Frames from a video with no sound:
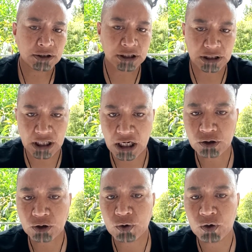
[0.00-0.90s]
to the
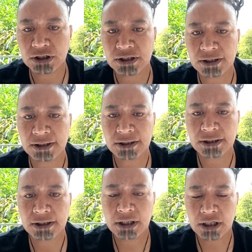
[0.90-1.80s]
King Georges,
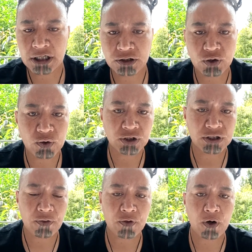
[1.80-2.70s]
King
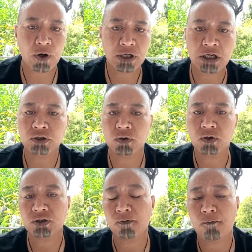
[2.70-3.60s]
George III, King
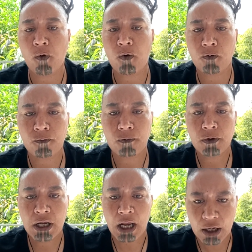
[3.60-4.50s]
George IV,
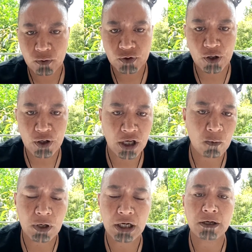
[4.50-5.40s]
and also
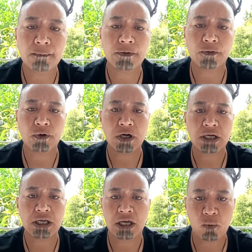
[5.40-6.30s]
King William
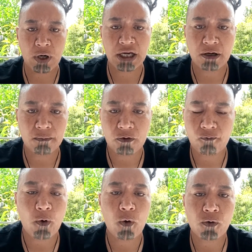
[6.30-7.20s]
III and King William
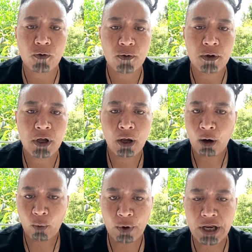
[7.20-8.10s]
IV.
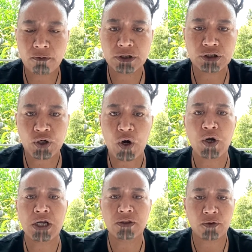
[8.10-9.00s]
We are
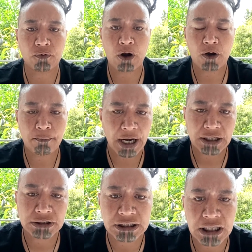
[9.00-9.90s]
returning the throne
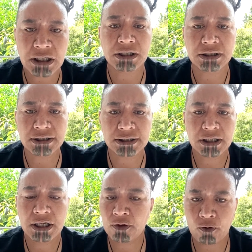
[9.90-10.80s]
back to
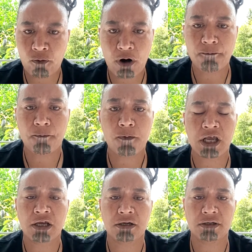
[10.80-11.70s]
kings, the rightful
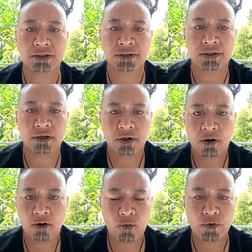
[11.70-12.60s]
kings
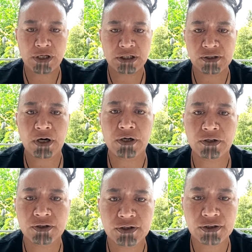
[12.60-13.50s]
of all these
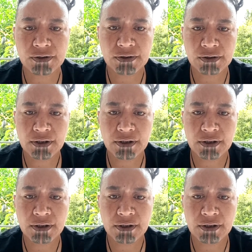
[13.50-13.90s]
thrones.